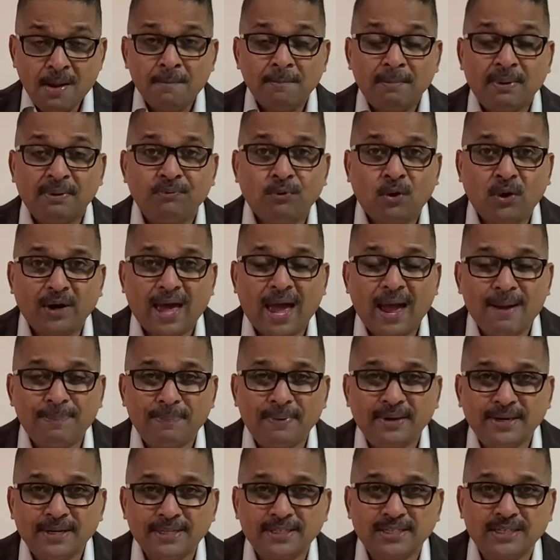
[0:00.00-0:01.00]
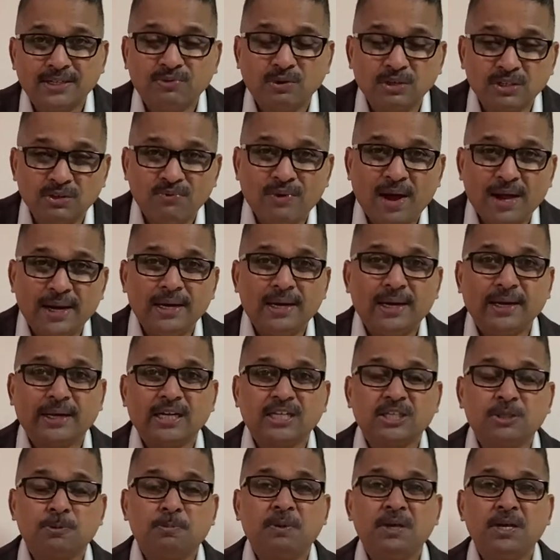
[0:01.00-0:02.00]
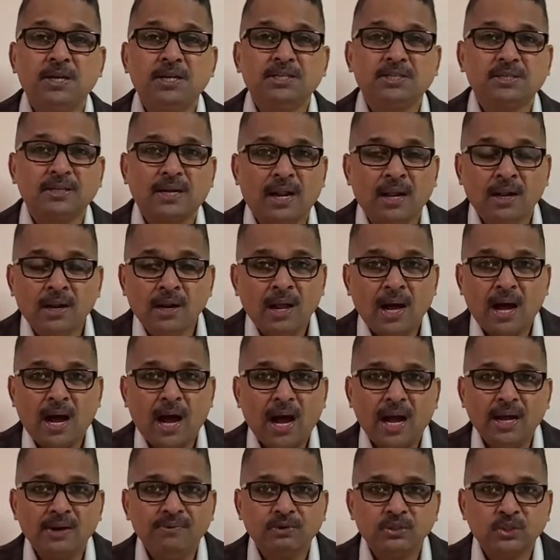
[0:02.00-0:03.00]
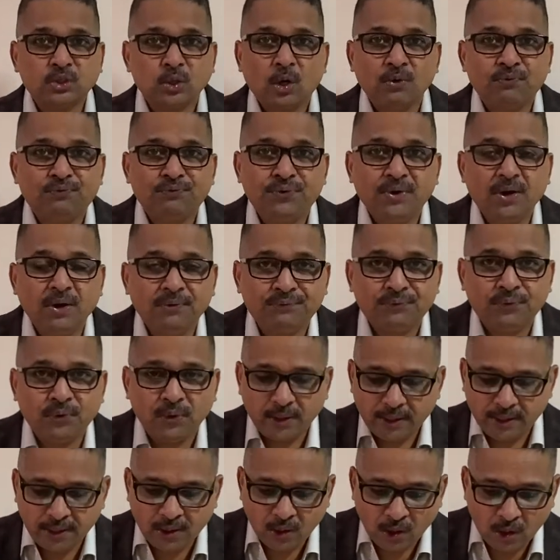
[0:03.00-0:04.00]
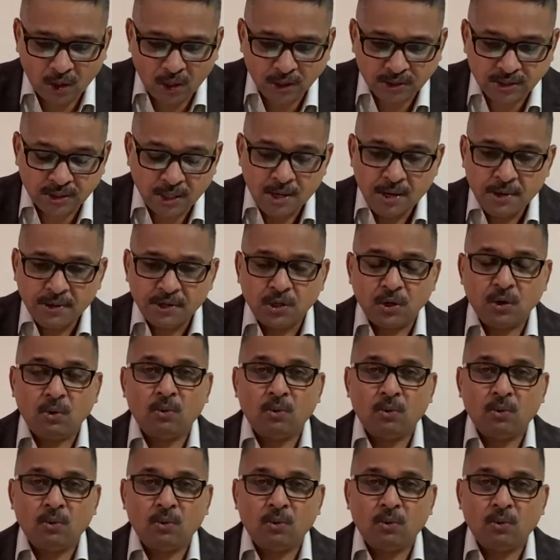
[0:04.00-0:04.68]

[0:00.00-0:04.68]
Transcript: But what happened is it was a valley like experience. Uh, I was all fearful and lost. You